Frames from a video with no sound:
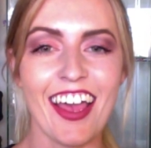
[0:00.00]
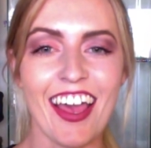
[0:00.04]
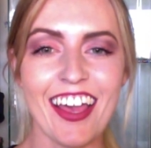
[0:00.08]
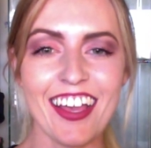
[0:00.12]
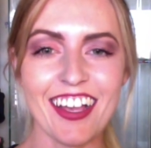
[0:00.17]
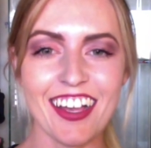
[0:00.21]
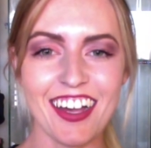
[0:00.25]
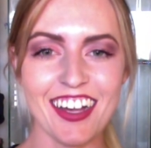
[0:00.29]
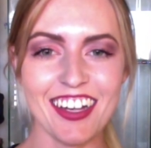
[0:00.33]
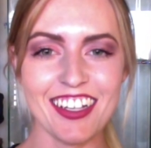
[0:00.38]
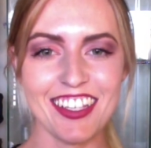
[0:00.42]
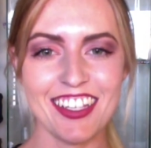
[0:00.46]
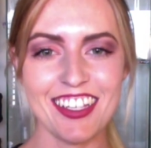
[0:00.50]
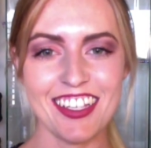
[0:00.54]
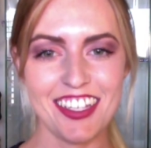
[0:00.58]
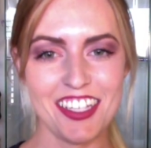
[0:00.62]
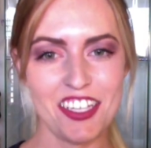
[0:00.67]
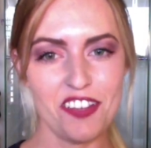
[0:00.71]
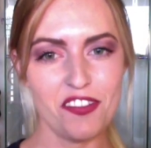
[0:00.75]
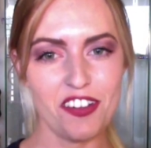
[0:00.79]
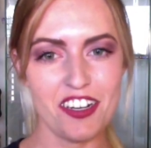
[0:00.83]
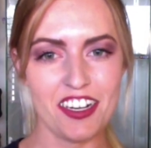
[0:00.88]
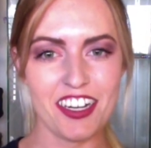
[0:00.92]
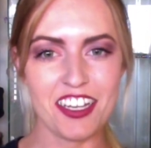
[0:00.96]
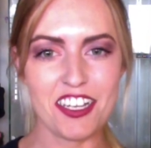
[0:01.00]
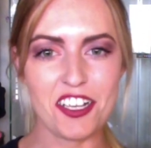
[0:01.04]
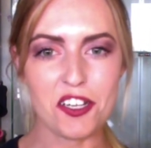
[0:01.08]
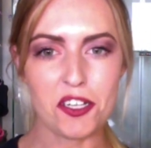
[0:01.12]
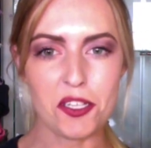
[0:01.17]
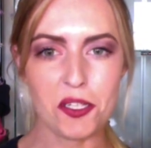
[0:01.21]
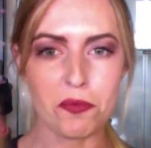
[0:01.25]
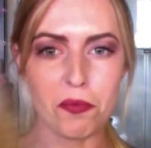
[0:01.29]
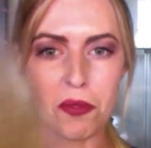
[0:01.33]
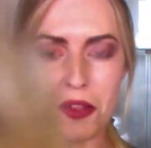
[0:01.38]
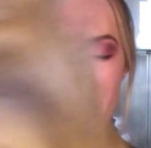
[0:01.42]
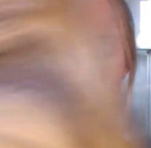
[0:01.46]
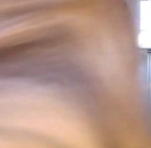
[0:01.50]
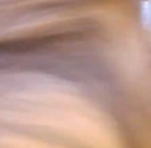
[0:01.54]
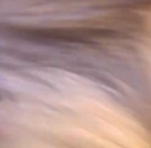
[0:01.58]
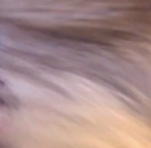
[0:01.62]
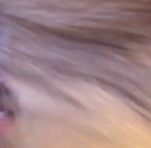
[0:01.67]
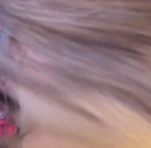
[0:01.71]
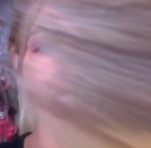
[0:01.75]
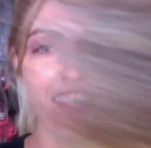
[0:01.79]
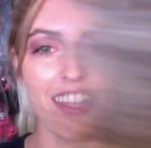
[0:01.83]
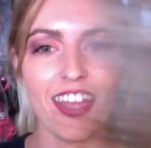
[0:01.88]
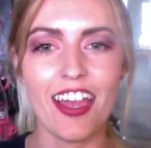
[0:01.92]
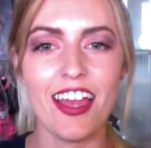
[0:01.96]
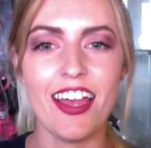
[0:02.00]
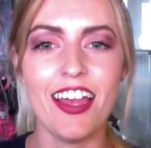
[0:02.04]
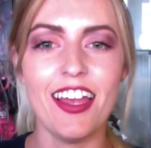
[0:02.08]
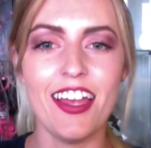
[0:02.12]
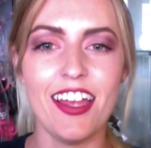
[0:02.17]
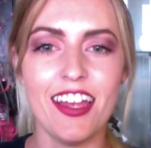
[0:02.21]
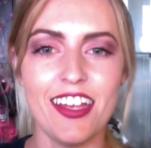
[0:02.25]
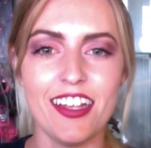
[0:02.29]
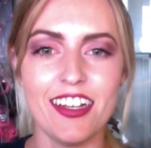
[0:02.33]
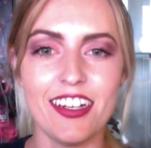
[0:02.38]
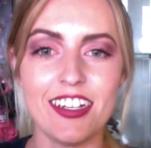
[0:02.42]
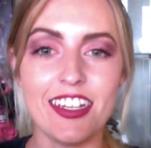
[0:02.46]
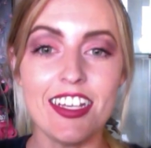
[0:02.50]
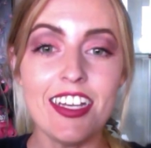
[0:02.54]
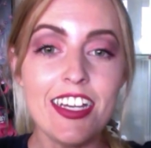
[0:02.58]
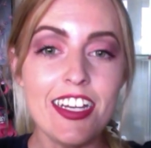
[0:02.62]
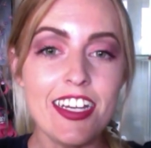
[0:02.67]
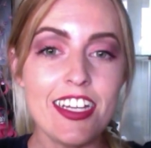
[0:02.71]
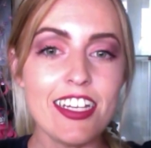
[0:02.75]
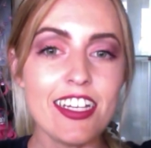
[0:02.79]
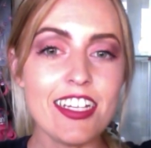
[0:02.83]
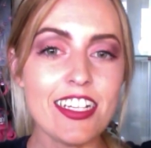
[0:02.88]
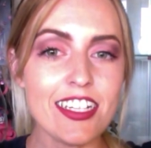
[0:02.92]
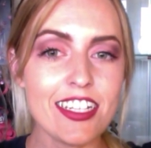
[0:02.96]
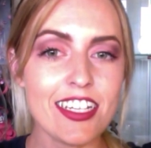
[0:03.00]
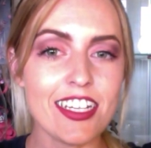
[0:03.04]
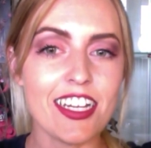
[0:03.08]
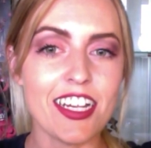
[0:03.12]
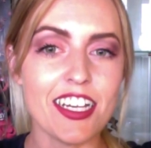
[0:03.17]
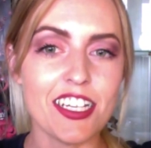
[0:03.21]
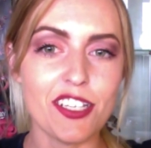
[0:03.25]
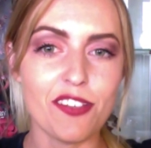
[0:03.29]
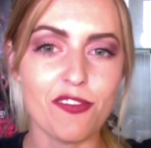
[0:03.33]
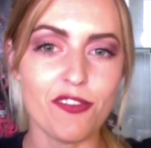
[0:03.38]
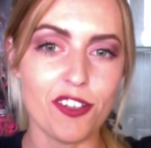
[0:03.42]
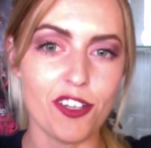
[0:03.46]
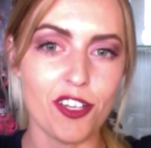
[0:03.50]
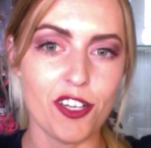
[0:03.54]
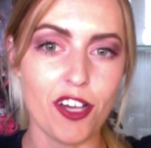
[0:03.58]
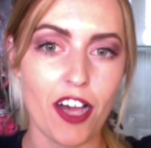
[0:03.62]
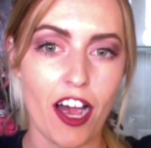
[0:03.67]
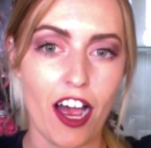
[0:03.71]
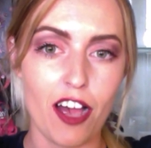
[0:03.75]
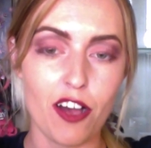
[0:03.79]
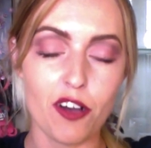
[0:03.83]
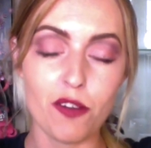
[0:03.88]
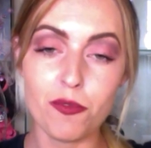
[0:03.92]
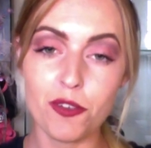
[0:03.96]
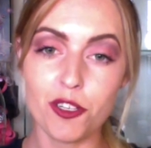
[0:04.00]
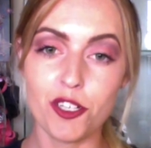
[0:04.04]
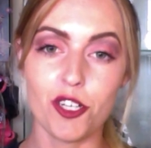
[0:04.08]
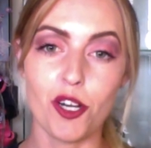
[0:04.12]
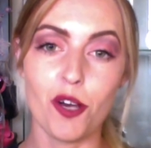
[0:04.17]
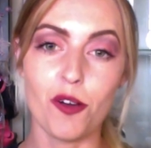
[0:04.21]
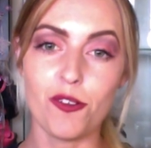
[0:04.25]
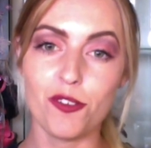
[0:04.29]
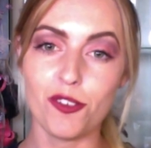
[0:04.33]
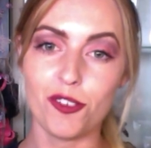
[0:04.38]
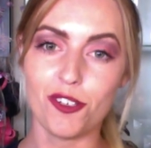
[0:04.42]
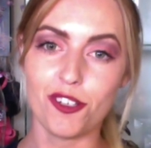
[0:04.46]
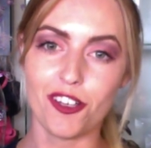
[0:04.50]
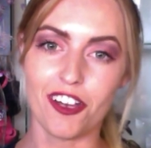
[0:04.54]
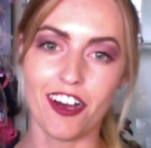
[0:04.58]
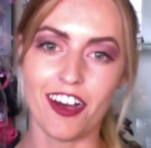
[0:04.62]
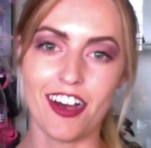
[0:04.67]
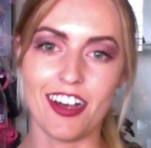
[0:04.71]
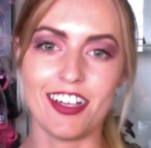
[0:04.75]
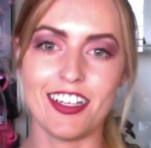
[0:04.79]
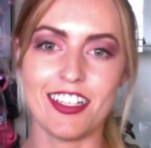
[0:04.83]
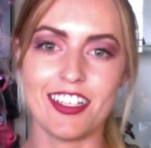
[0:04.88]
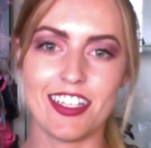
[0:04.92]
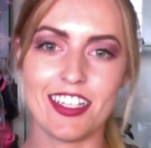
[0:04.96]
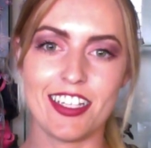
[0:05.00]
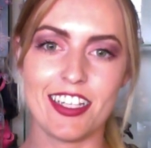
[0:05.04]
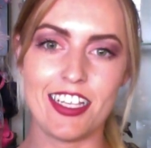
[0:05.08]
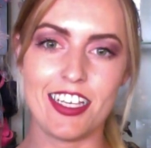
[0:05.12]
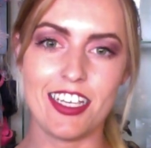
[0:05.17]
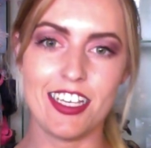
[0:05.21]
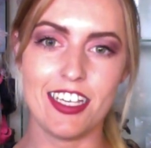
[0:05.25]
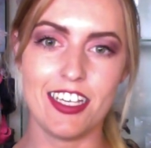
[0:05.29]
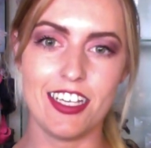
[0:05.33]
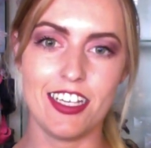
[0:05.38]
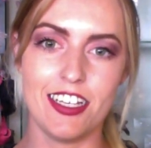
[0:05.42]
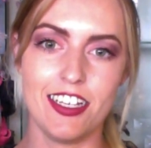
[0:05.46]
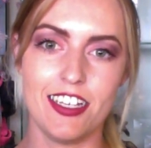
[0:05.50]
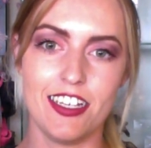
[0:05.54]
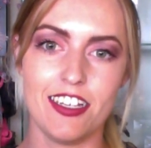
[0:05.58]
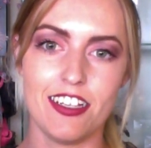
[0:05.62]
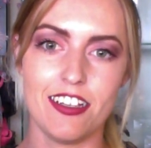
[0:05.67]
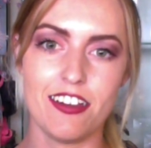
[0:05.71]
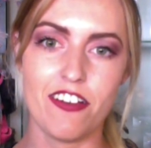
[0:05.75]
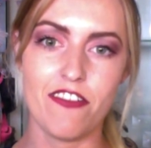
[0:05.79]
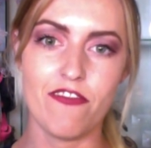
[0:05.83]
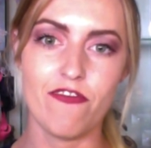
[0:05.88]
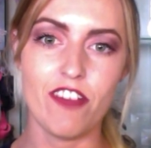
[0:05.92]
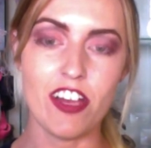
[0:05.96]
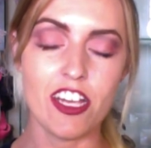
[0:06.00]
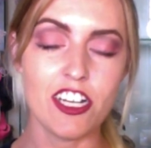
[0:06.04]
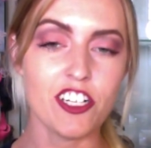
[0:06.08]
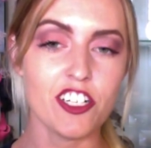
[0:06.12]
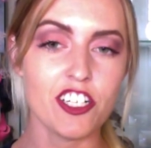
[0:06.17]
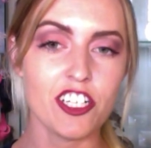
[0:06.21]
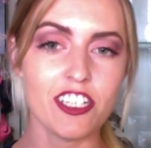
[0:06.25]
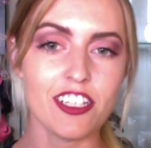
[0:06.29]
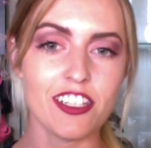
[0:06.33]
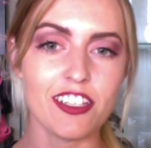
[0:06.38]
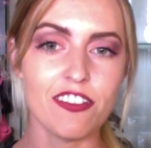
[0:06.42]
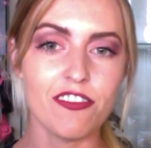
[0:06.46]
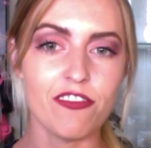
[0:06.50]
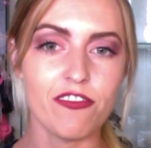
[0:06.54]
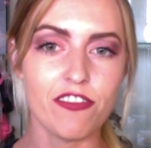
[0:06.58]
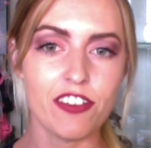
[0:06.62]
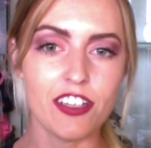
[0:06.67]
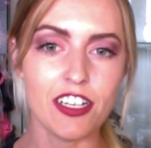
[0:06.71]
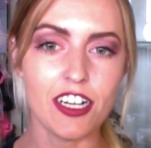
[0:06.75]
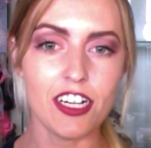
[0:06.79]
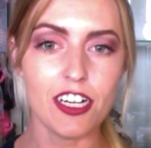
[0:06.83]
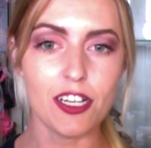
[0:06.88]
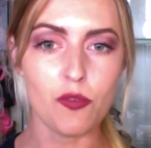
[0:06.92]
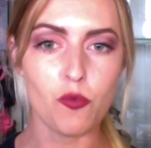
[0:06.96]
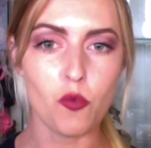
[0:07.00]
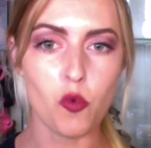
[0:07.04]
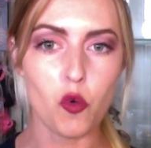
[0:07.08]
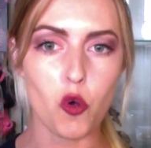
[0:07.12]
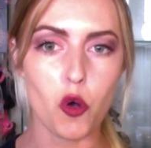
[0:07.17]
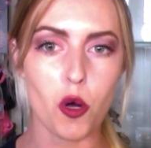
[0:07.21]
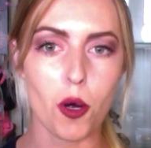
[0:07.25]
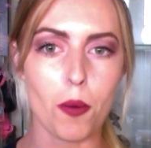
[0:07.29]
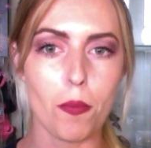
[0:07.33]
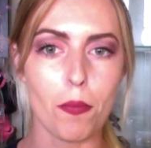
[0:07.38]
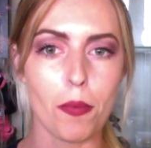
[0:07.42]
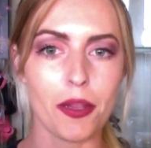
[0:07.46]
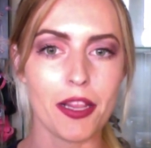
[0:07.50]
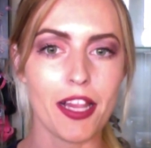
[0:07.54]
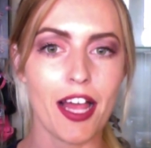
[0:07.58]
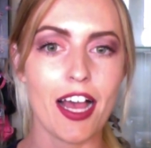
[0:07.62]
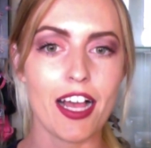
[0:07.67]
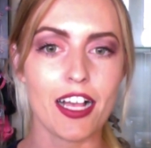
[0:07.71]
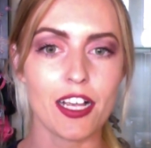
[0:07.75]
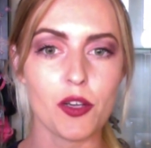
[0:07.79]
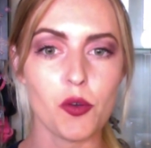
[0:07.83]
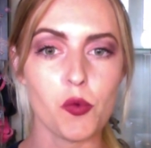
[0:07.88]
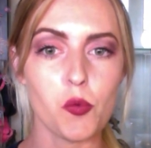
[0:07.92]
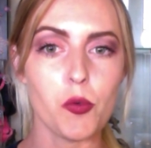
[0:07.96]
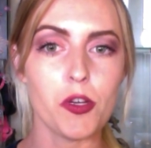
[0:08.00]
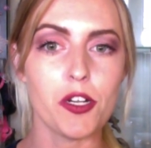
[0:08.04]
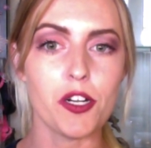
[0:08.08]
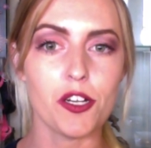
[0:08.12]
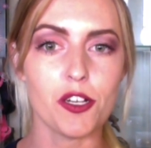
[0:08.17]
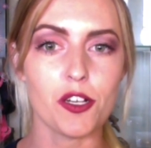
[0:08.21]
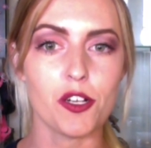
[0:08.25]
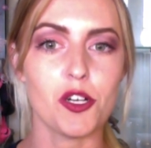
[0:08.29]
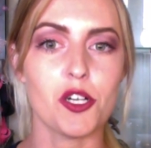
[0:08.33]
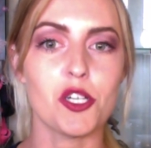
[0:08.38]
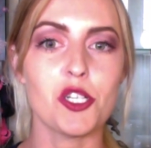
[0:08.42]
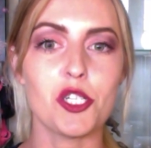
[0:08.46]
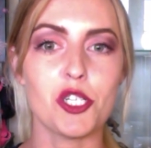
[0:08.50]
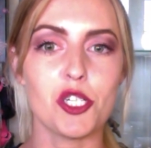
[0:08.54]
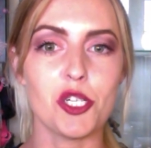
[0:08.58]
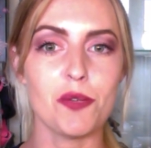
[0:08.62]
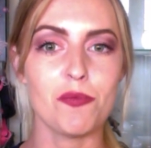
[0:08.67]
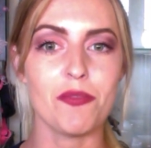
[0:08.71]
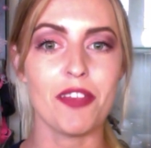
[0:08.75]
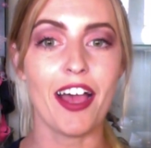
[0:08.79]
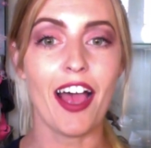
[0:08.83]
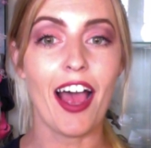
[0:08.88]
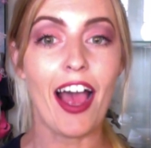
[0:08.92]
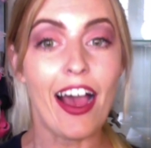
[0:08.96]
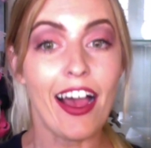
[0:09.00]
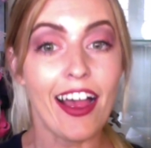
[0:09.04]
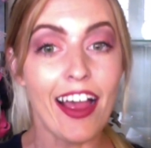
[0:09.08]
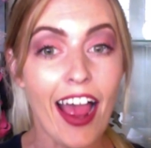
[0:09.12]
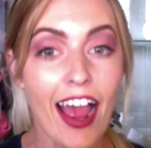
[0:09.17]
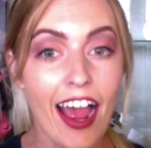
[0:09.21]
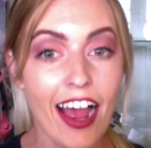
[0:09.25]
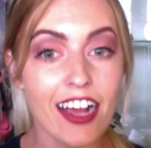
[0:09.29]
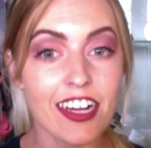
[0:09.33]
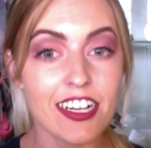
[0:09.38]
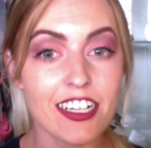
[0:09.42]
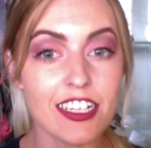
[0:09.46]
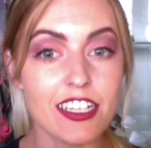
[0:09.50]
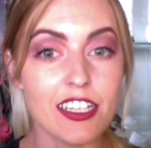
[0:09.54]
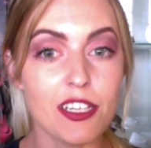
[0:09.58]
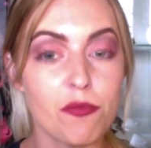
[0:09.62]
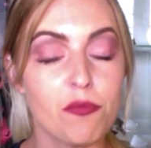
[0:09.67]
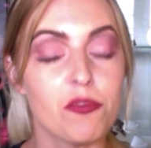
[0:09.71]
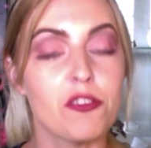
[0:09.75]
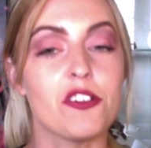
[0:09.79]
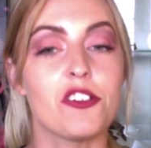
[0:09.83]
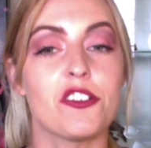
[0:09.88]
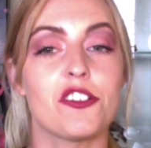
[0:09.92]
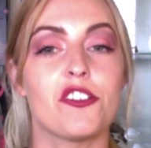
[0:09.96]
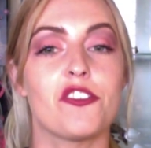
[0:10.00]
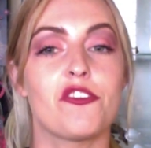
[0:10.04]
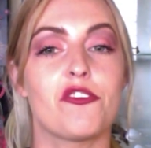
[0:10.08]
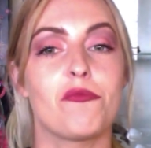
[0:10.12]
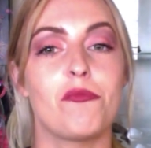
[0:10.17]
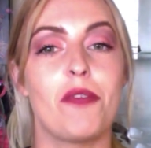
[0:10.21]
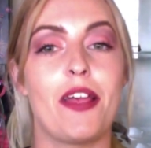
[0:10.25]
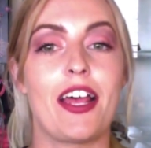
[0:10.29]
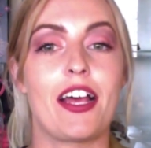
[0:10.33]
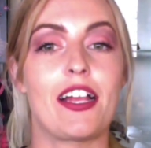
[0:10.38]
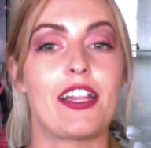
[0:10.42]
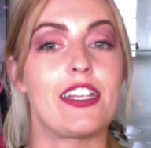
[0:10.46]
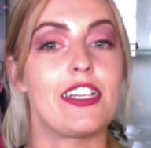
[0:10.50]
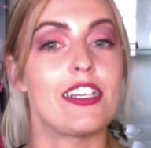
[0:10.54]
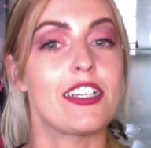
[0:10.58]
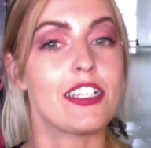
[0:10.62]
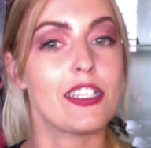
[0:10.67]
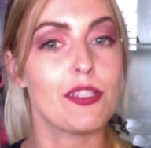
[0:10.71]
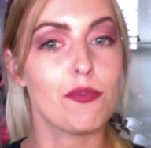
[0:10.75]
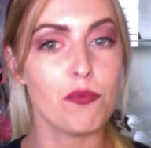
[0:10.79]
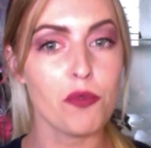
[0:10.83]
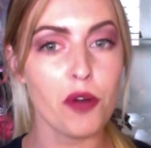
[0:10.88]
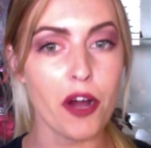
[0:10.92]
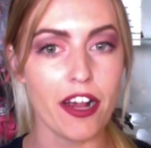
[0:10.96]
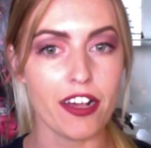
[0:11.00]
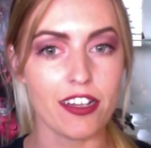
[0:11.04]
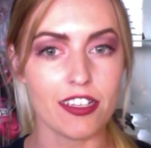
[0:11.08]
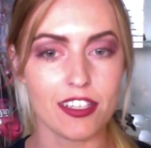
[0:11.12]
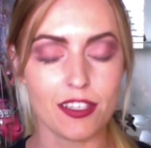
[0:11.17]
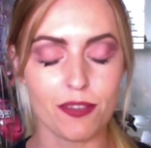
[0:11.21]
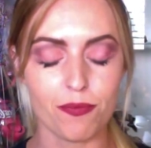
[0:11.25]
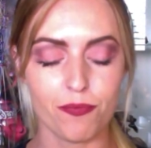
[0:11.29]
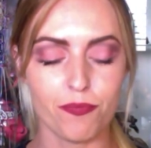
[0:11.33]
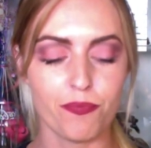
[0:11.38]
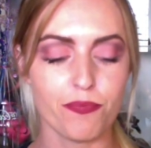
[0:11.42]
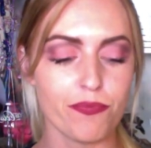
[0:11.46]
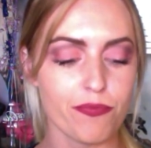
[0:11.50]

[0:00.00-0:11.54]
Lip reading: Hey guys, it's Tiffany Dean Cosplay here, and in today's video I will be showing you guys the Avengers Infinity War Black Widow costume that I actually purchased from AliExpress.